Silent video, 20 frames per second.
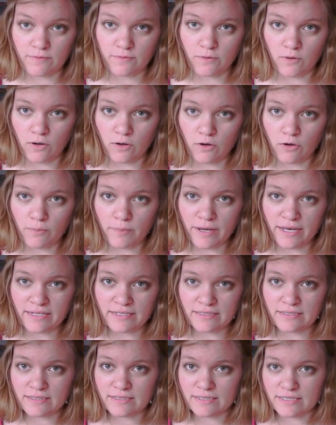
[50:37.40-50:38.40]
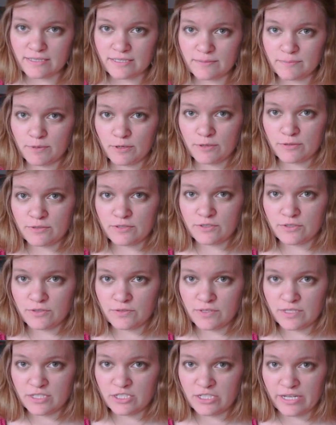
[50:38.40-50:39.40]
4-hole buttons as opposed to
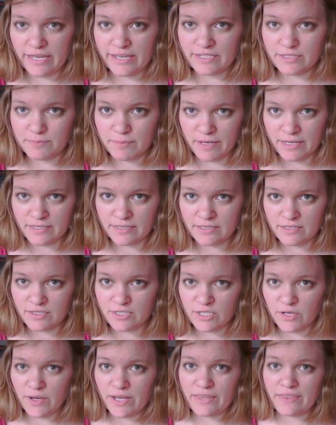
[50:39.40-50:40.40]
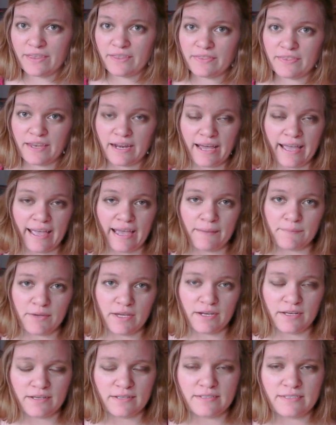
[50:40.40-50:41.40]
the shanked buttons, so I think that I am
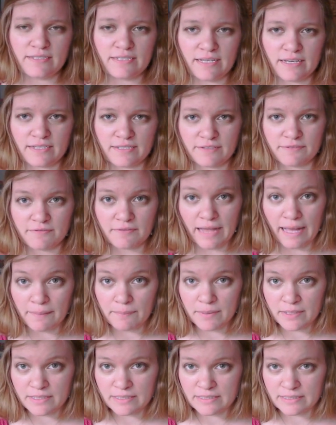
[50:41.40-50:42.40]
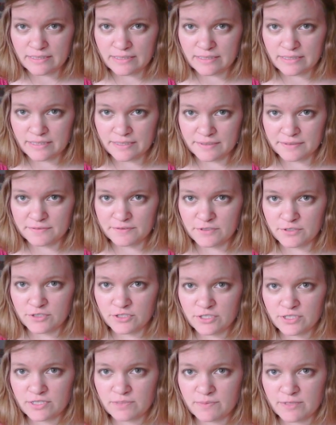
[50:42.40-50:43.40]
going to stick to flat buttons in the
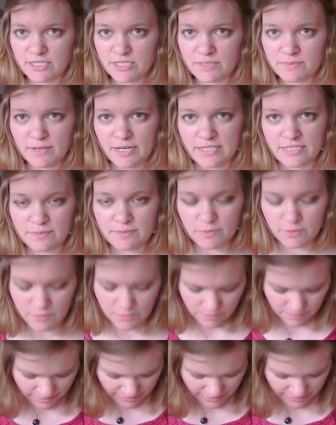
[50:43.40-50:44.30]
future as much as possible with